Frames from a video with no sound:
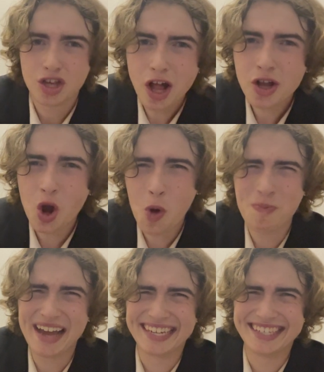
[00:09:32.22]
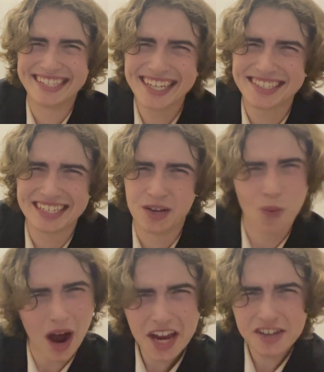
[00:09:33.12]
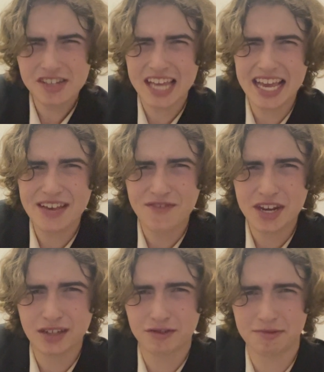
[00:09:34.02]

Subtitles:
Y'all are owned by Disney. Why are you just taking videos from